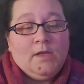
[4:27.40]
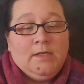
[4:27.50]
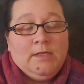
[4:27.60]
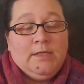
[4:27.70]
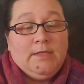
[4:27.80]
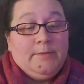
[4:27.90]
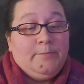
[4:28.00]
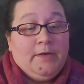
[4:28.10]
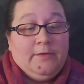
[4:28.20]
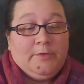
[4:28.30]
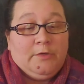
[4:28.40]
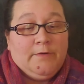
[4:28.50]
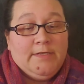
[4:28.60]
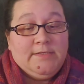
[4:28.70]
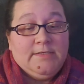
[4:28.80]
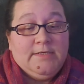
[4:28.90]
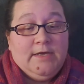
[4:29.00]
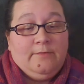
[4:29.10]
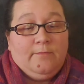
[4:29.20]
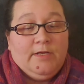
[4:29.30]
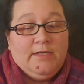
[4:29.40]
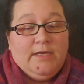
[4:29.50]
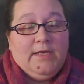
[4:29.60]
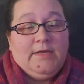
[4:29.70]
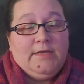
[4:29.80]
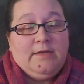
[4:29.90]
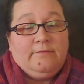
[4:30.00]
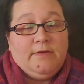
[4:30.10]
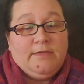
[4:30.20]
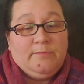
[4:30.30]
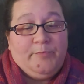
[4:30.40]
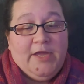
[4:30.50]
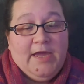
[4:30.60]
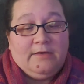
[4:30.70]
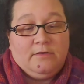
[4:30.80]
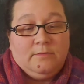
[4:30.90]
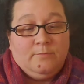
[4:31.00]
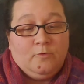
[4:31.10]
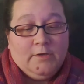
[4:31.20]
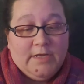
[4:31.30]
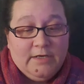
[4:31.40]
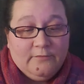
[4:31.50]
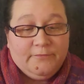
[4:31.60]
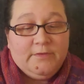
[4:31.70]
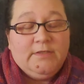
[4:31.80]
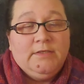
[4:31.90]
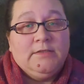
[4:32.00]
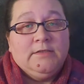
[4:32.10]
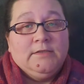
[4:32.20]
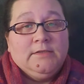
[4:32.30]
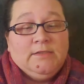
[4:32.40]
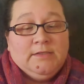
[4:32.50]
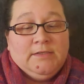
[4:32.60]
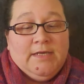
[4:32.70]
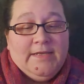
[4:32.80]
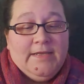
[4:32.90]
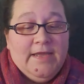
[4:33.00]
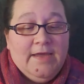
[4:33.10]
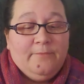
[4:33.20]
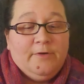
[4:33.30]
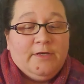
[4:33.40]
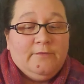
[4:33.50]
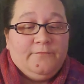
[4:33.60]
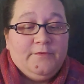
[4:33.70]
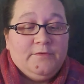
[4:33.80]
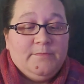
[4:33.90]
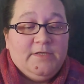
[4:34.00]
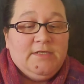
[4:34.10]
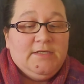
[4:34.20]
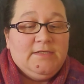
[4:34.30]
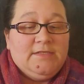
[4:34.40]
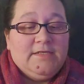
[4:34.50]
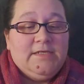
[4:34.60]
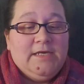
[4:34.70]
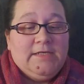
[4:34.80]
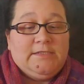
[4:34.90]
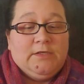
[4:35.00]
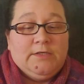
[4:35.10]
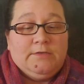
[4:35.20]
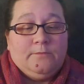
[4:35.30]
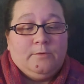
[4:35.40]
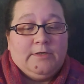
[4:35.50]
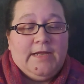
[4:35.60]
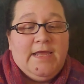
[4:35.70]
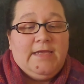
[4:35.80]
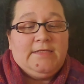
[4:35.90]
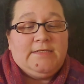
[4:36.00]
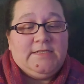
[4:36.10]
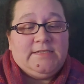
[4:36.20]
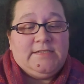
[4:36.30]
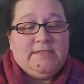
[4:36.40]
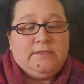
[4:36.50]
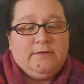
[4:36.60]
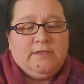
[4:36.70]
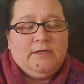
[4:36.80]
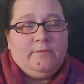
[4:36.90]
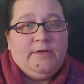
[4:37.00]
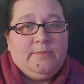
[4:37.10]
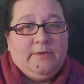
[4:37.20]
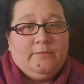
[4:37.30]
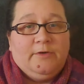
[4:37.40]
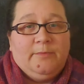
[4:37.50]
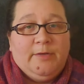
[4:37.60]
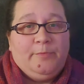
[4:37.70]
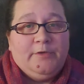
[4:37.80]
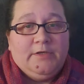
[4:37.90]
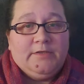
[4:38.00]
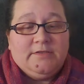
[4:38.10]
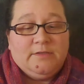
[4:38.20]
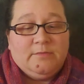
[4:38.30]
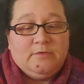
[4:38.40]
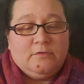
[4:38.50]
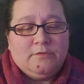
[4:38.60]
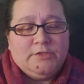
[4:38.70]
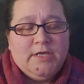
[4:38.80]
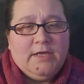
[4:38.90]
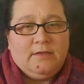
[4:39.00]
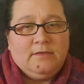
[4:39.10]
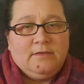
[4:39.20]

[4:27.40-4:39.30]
And I corrected it. I went on. I read the pattern more carefully. And then what confused me is I saw the word NDC, so I thought, wait a minute, where am I putting the double crochet?